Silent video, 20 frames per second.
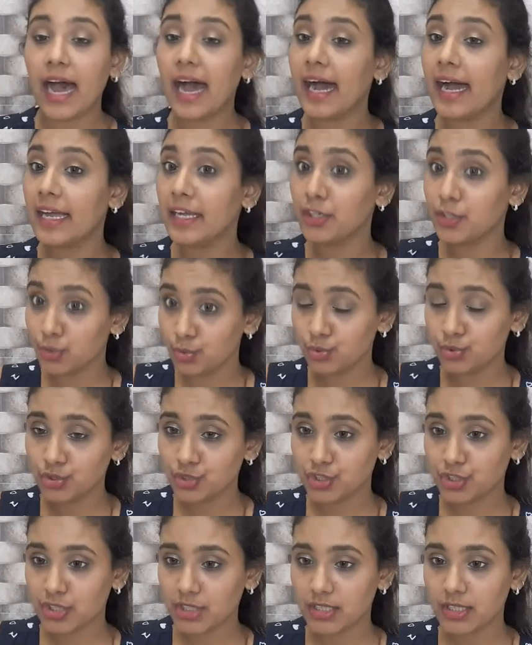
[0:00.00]
I
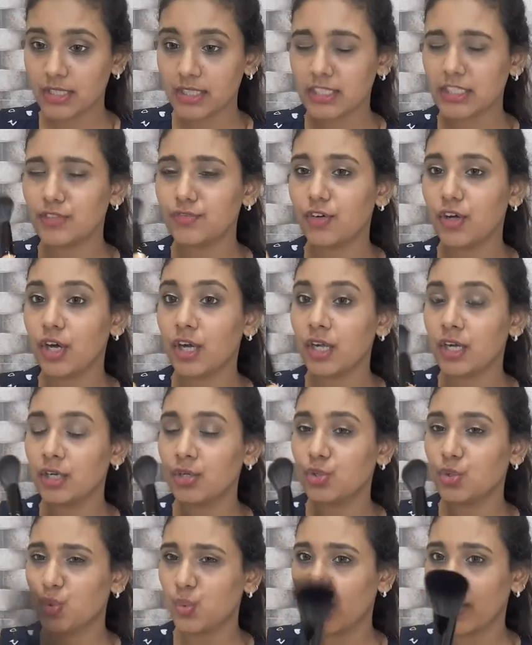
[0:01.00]
used this
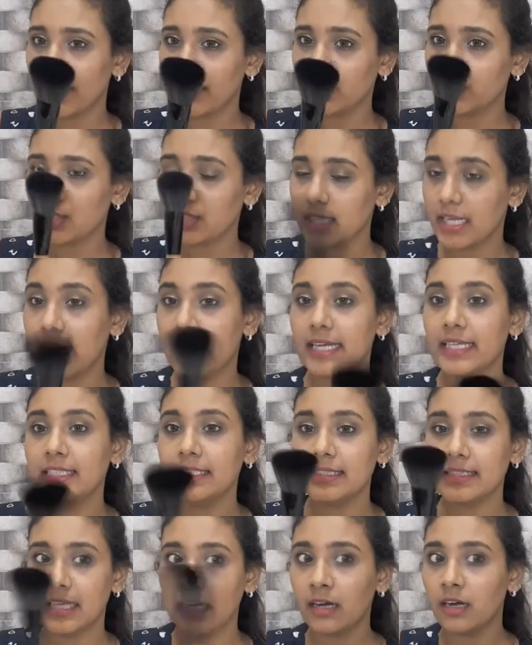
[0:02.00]
for twice or
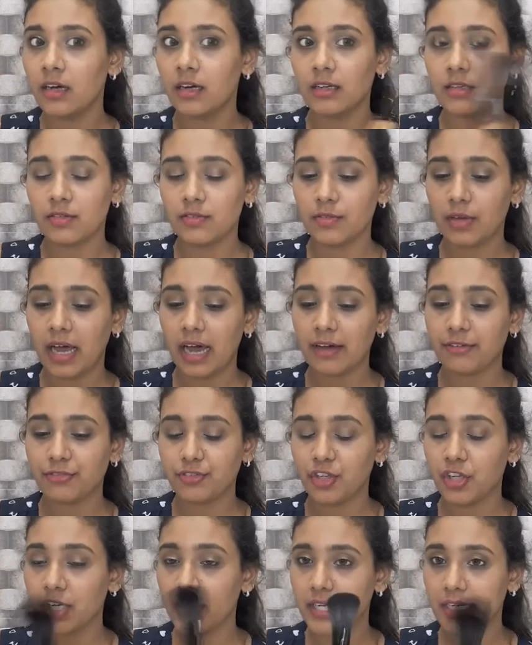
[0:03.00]
thrice uh,
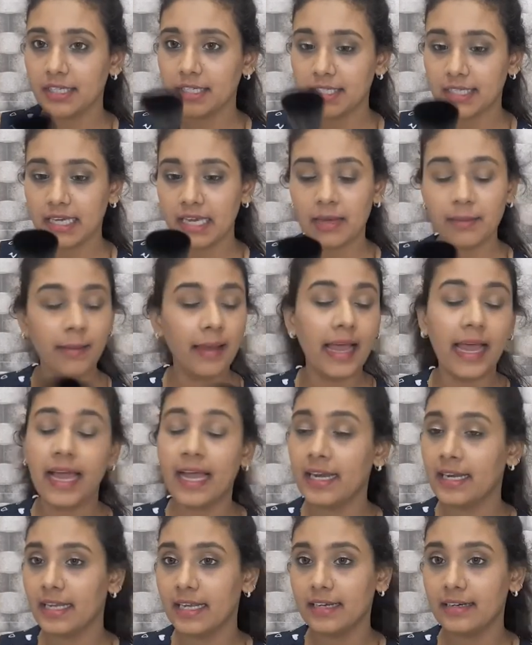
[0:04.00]
after it came
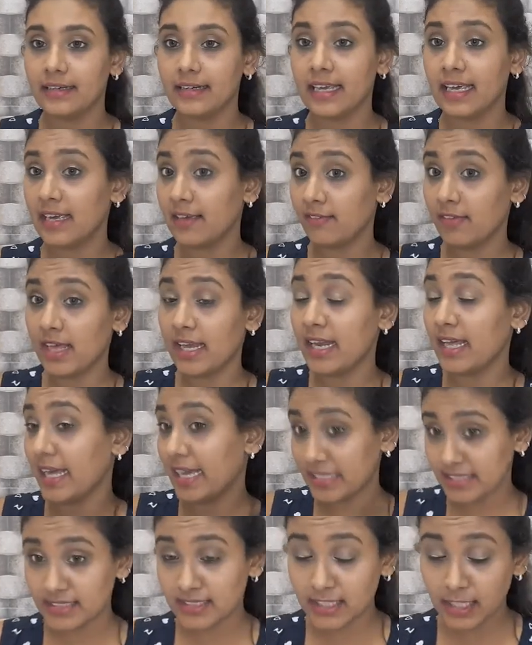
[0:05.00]
and it gave an
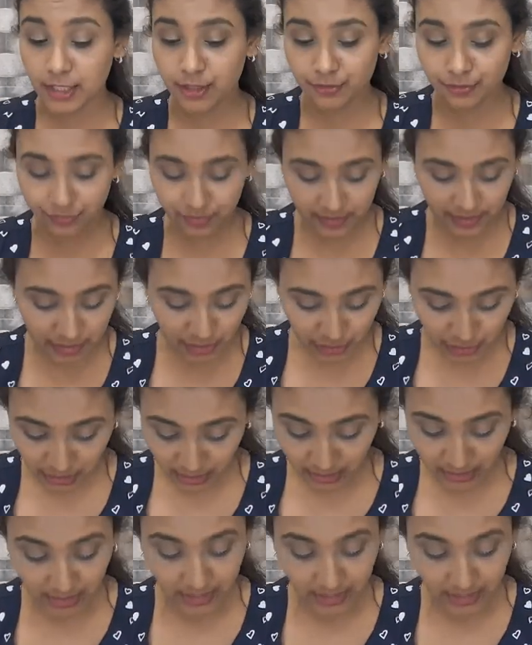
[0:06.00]
excellent finish.